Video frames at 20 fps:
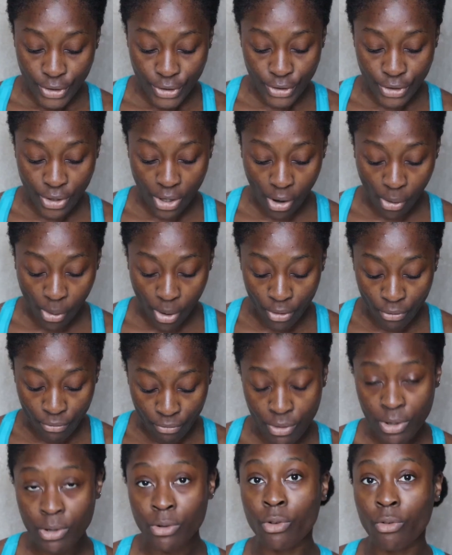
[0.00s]
So a
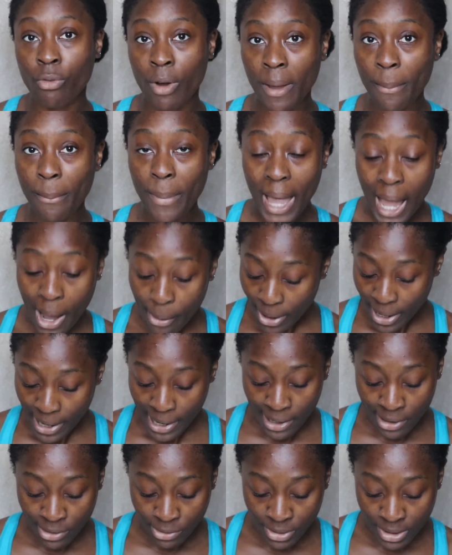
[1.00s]
real great
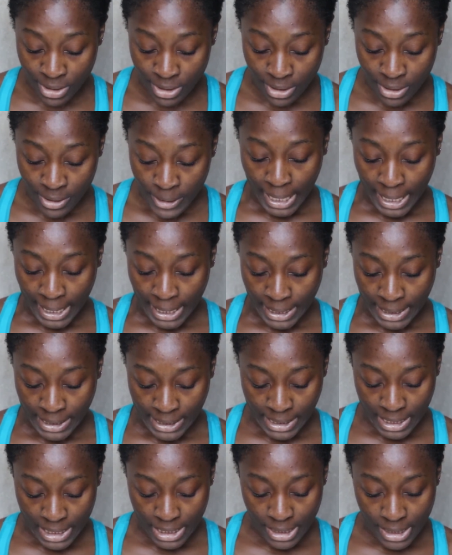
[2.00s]
powerhouse.
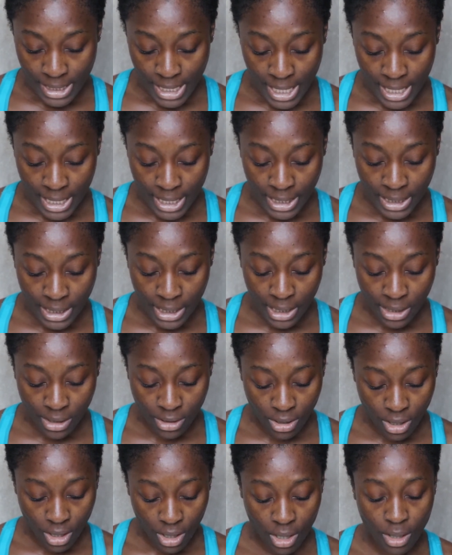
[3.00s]
And then
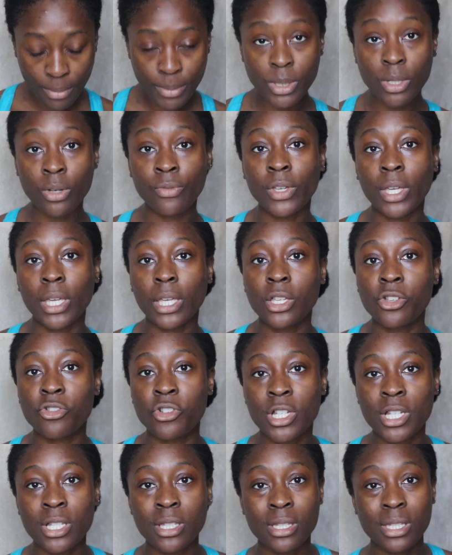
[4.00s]
in terms of key
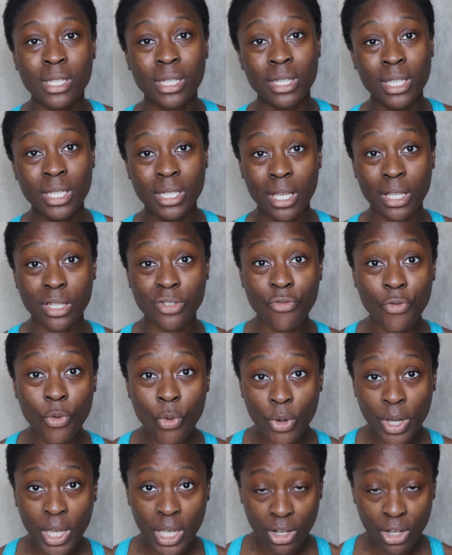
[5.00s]
ingredients, this has 4